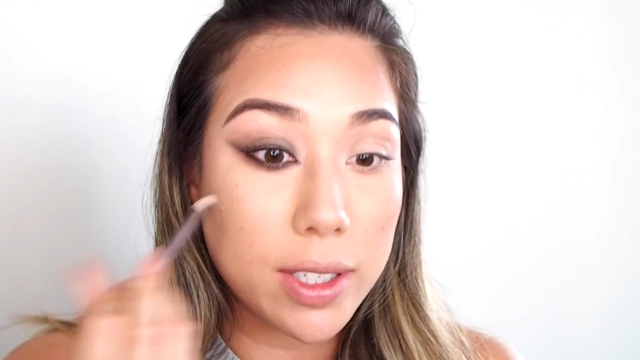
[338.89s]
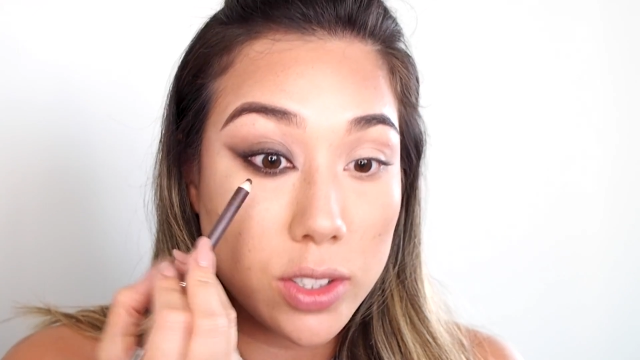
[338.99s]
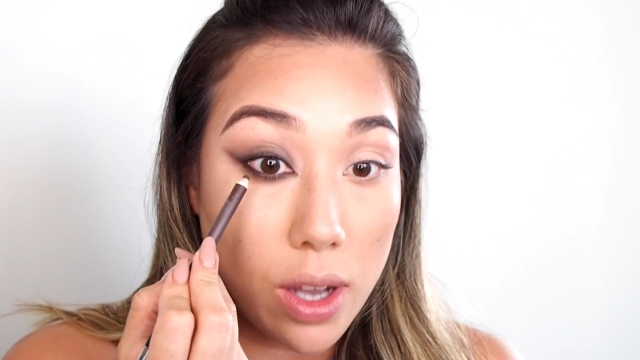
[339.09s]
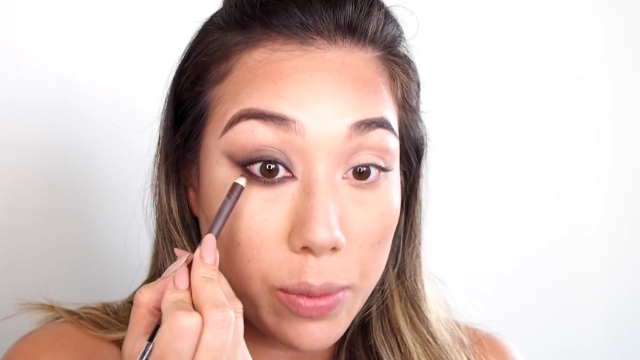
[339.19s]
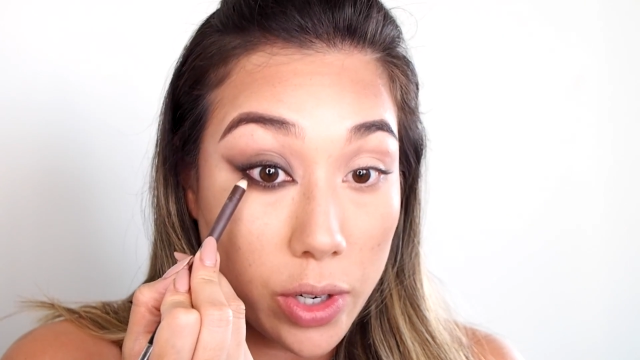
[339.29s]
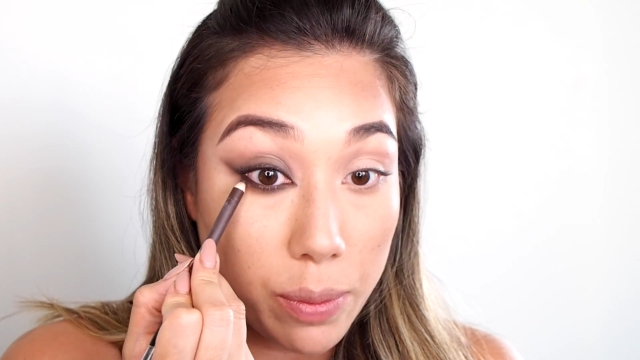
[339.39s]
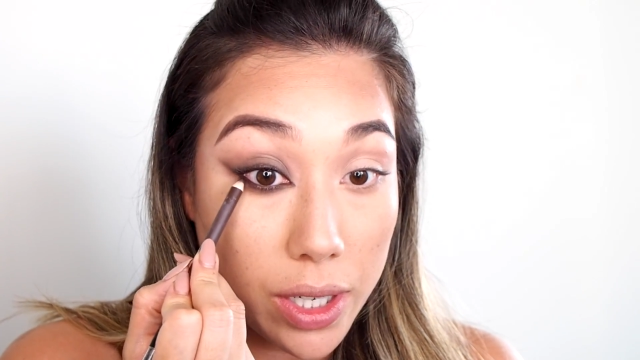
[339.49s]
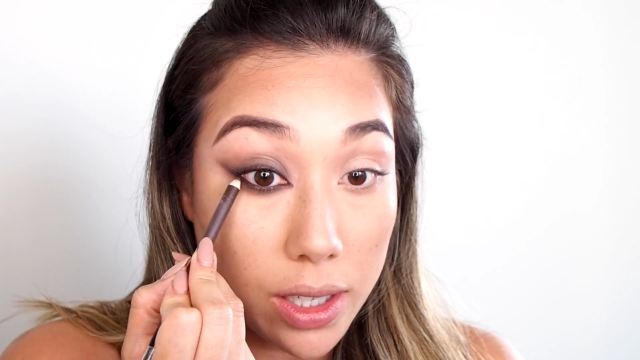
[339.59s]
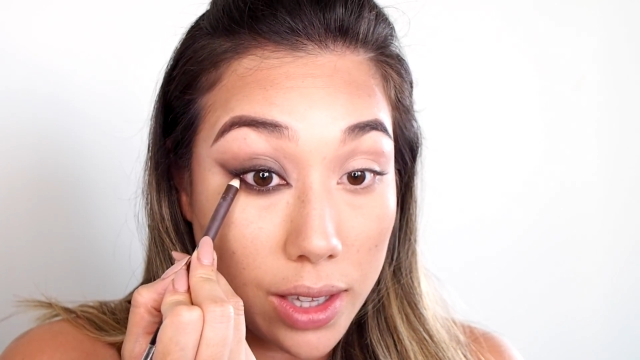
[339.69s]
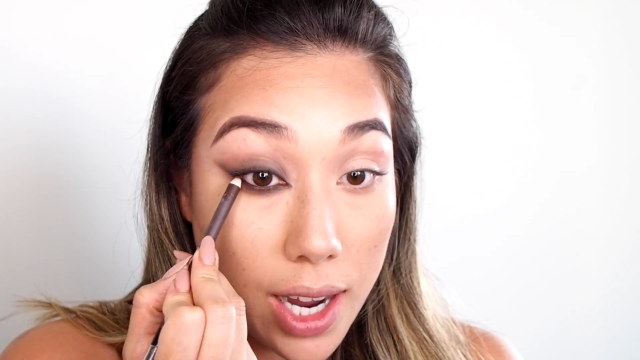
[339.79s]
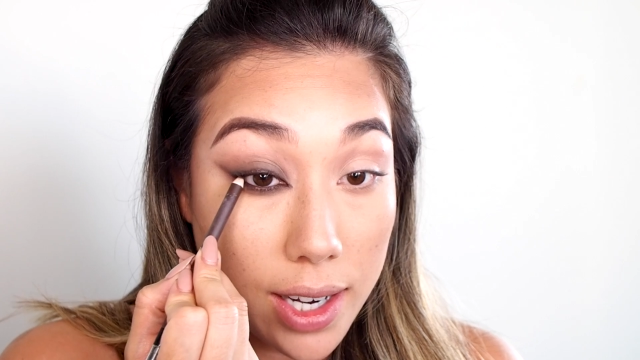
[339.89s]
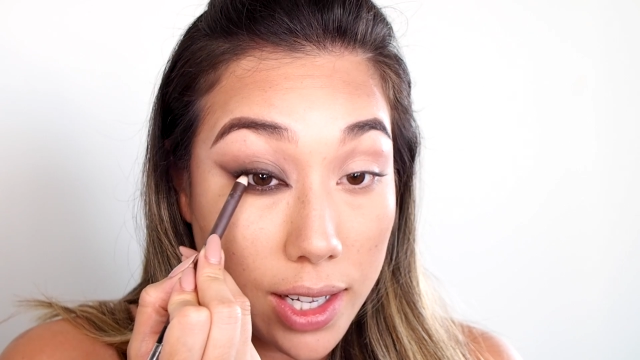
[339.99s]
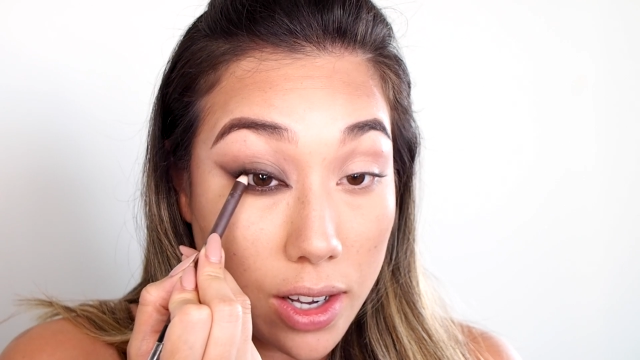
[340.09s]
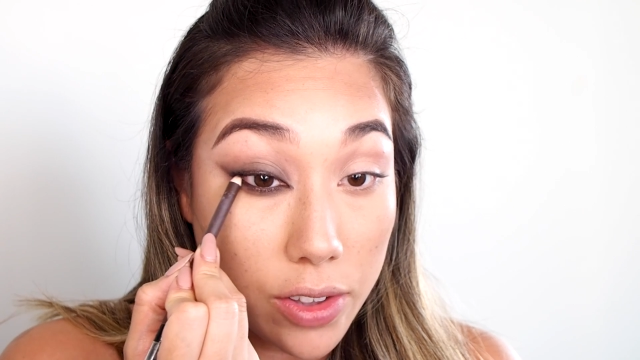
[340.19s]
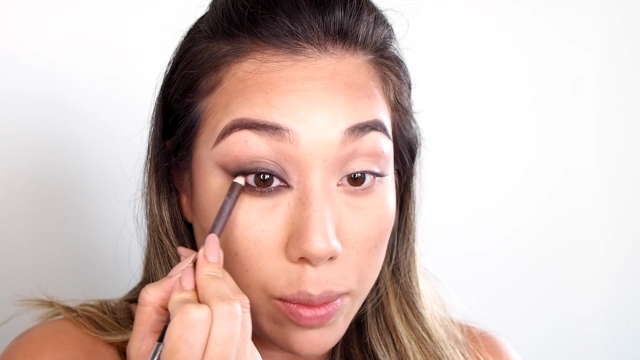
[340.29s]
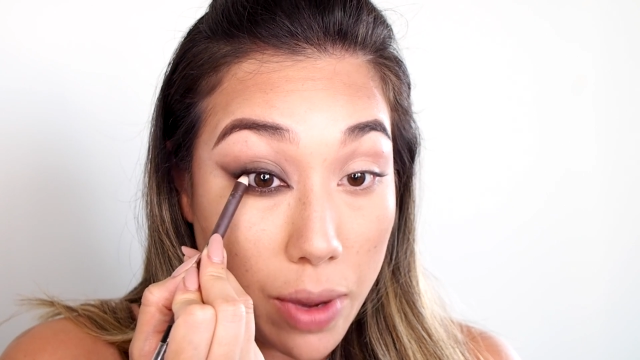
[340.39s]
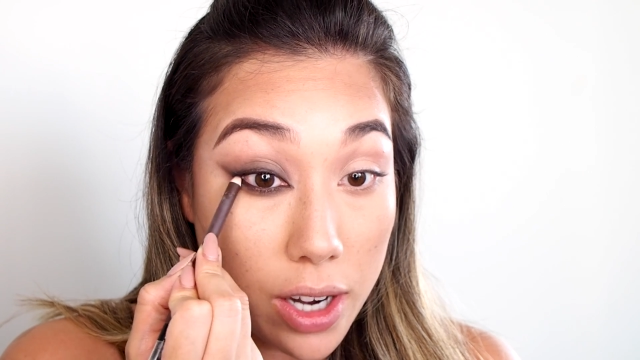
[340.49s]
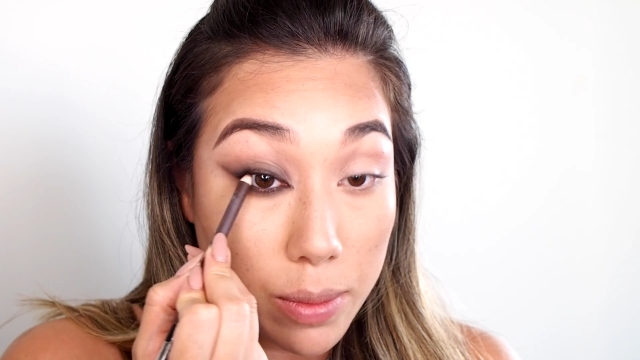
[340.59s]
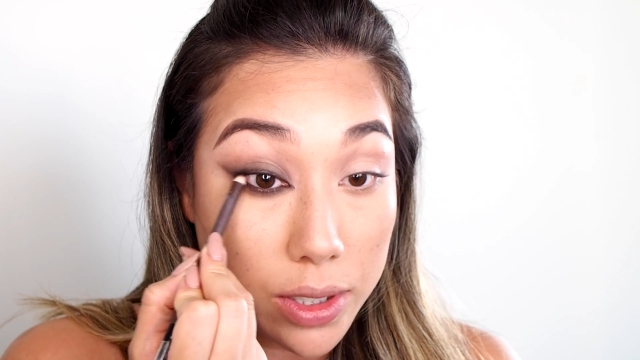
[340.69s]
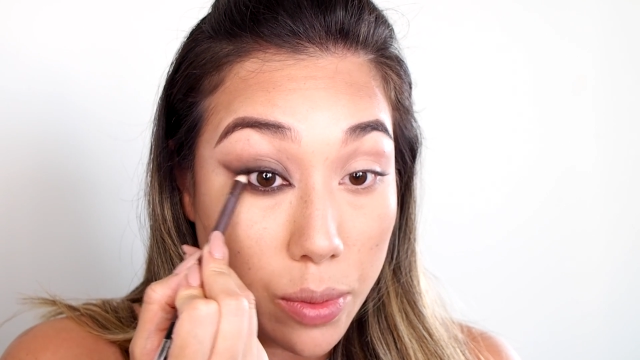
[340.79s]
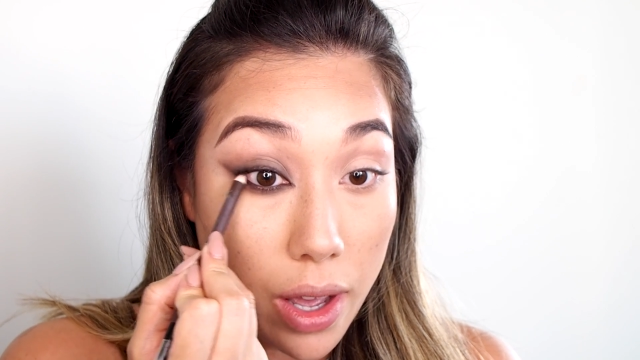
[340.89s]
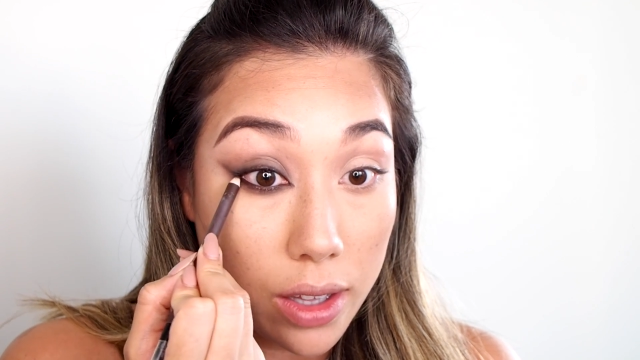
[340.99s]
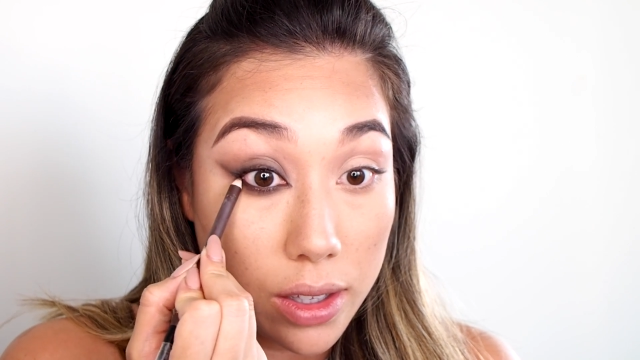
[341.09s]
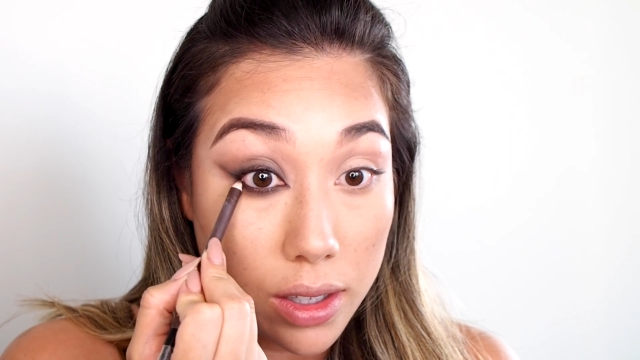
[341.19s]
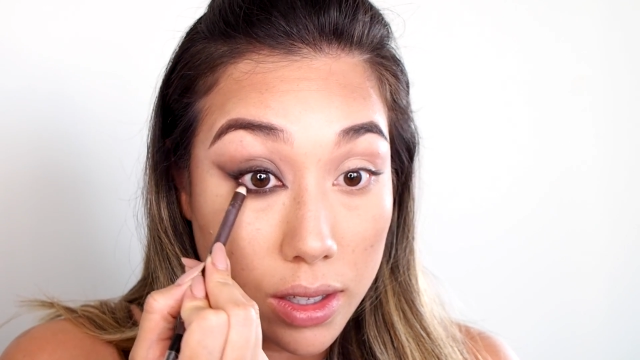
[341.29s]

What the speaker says: so I'm going to be lining on the bottom as well.